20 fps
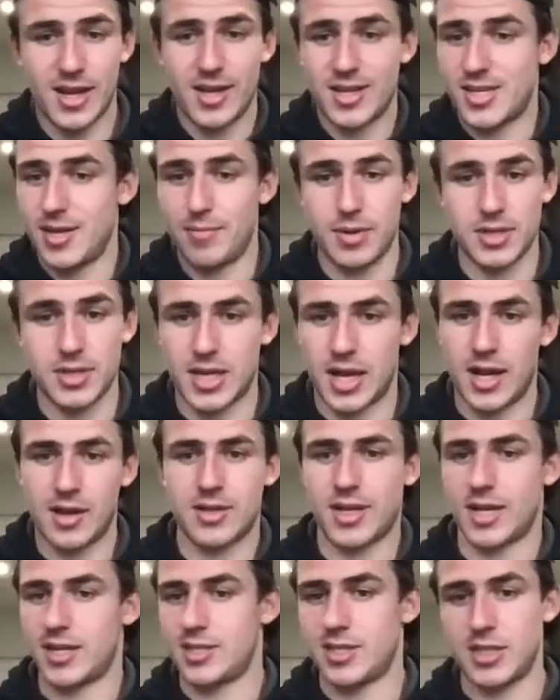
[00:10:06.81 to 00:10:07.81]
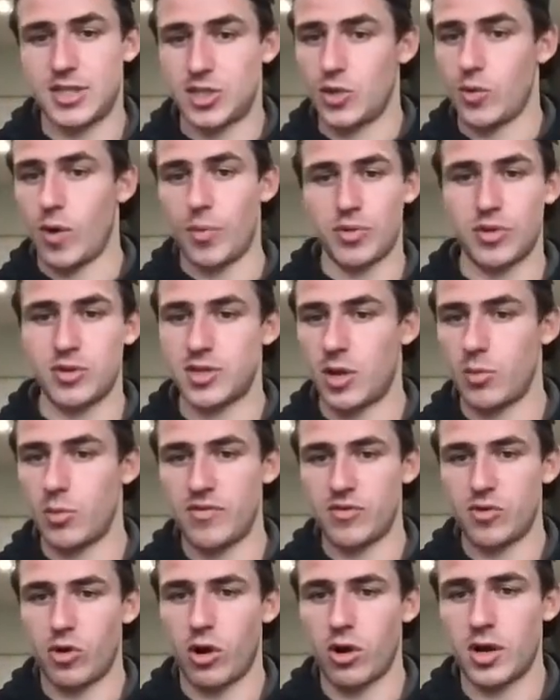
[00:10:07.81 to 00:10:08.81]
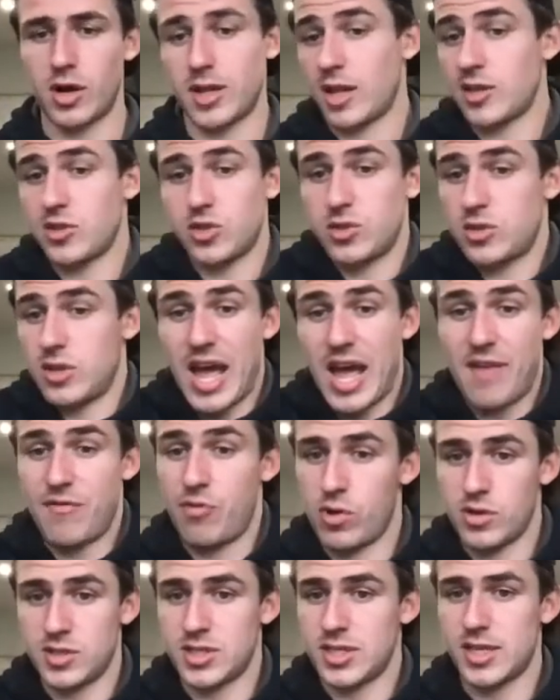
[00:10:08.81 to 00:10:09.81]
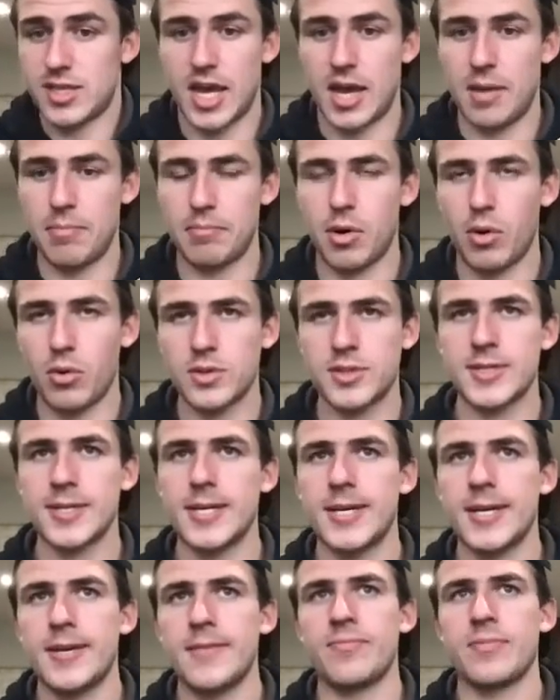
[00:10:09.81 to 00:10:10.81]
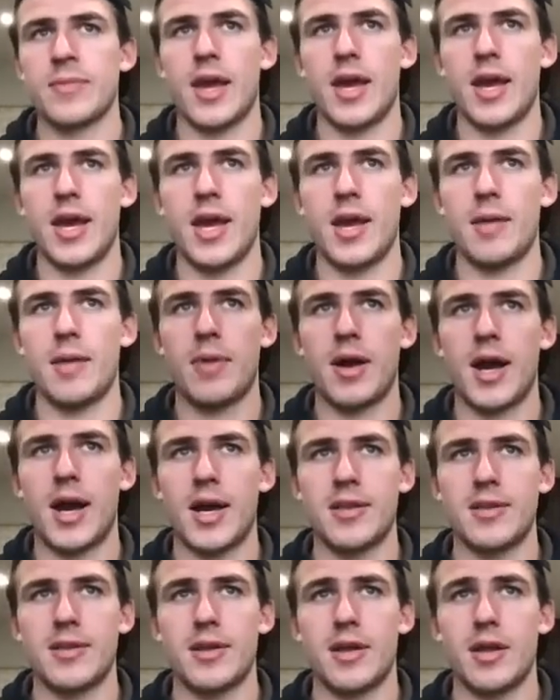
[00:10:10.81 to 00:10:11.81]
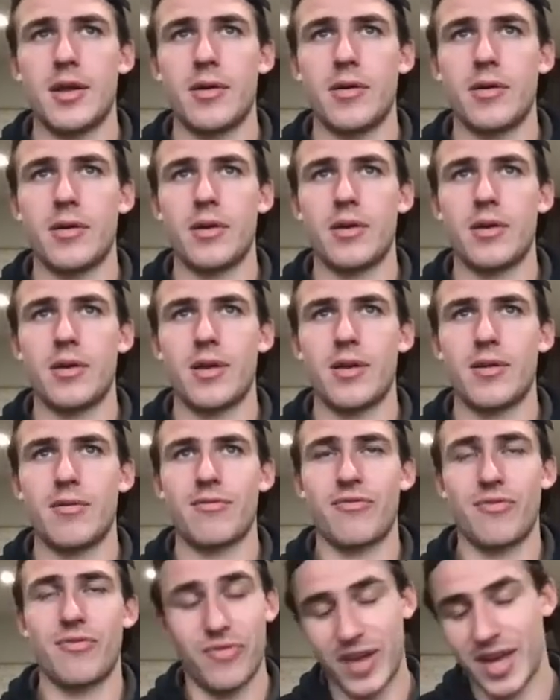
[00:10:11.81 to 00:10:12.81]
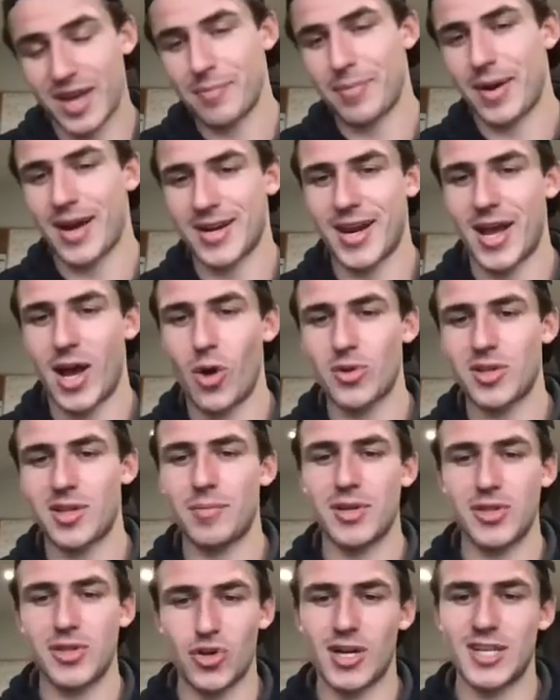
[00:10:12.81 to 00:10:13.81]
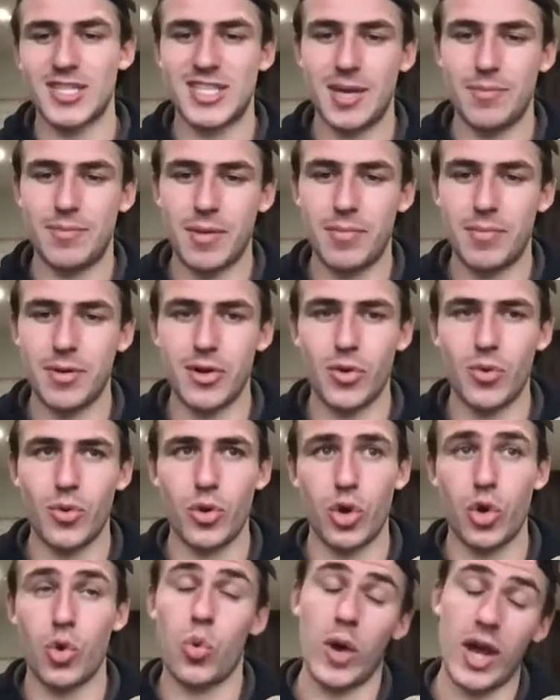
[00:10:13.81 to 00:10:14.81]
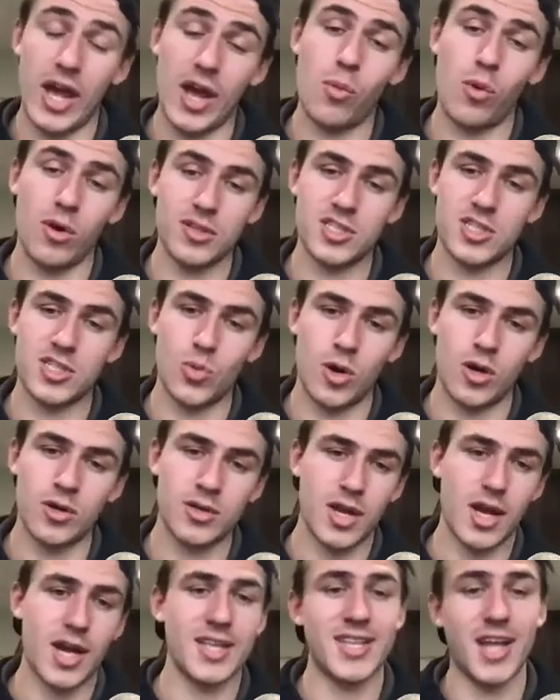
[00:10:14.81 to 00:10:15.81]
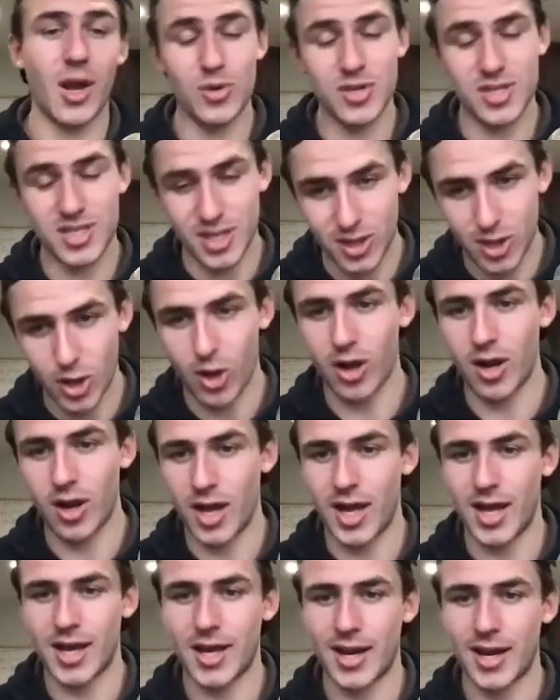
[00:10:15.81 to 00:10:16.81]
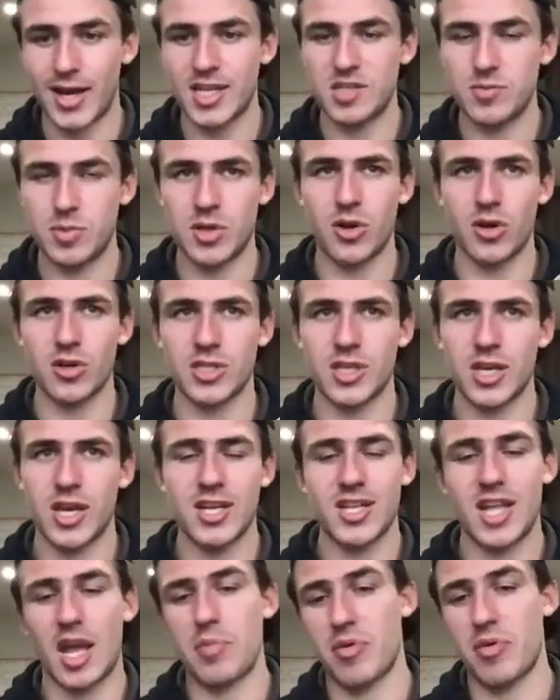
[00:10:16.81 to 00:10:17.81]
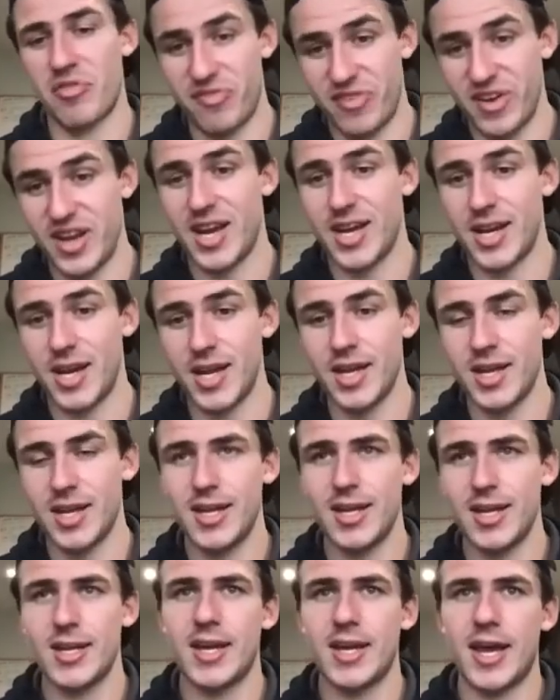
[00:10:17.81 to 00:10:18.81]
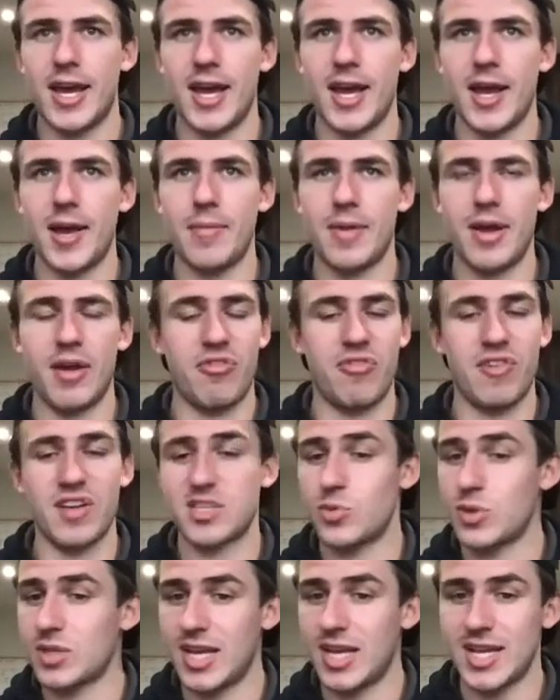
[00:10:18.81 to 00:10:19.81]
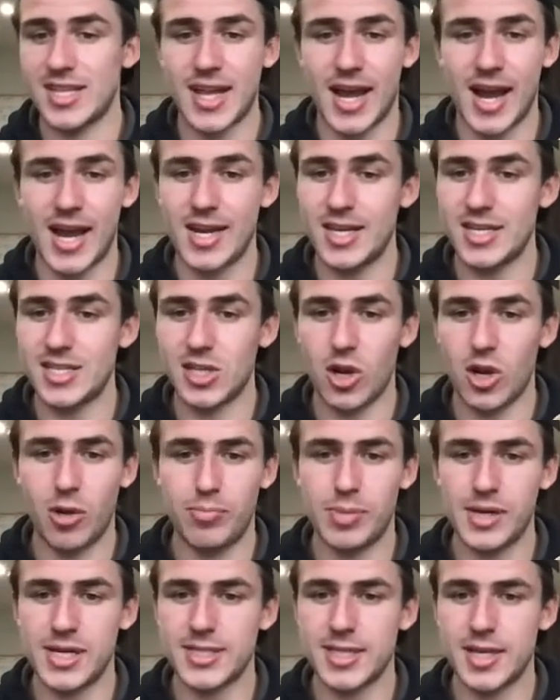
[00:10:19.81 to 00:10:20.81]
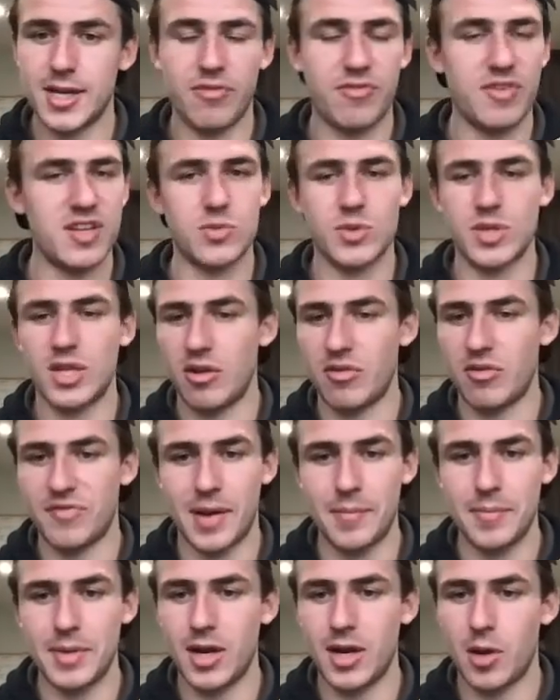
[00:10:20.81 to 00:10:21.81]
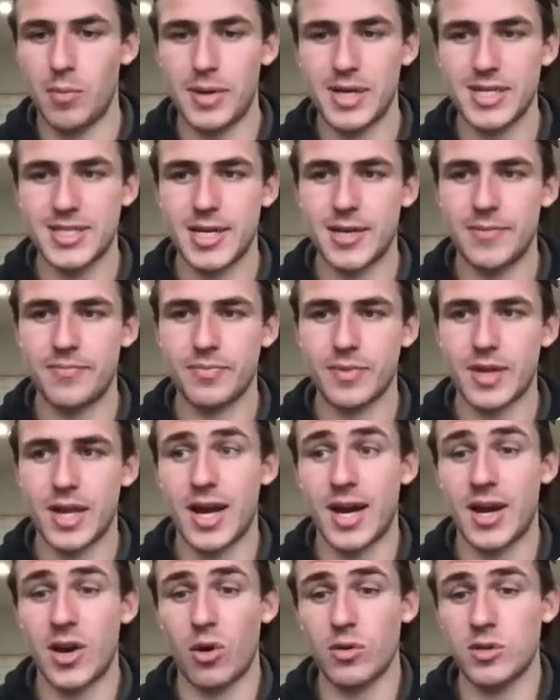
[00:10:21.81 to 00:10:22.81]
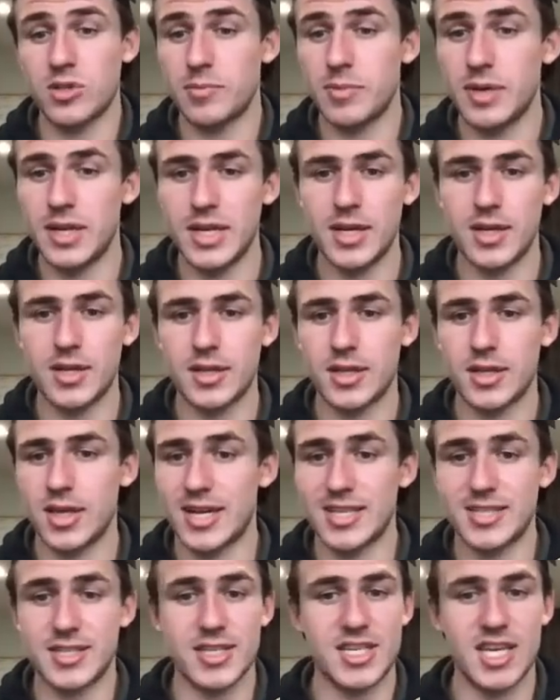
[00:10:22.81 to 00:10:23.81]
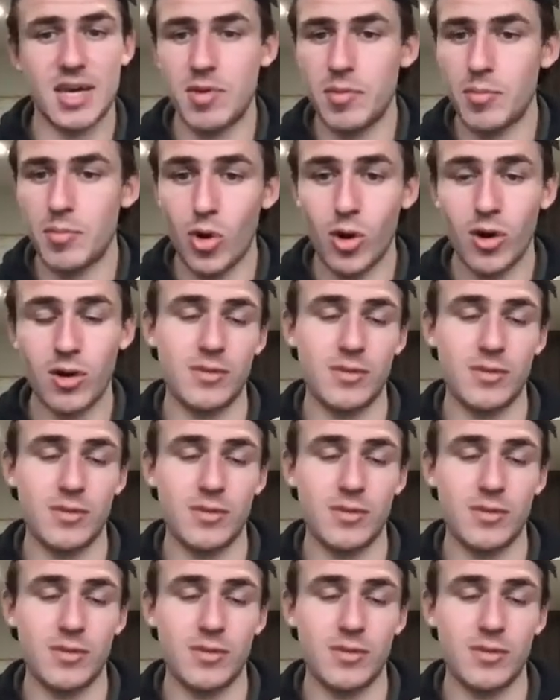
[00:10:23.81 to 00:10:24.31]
As simple as that. That's the two options that we've got, and that's everyone's in the same boat. And thinking back now, the majority of people who were one-to-one are now still online clients because they prefer it. It fits with their diaries a lot better, it fits with their family a lot better, and ultimately you get to see me more.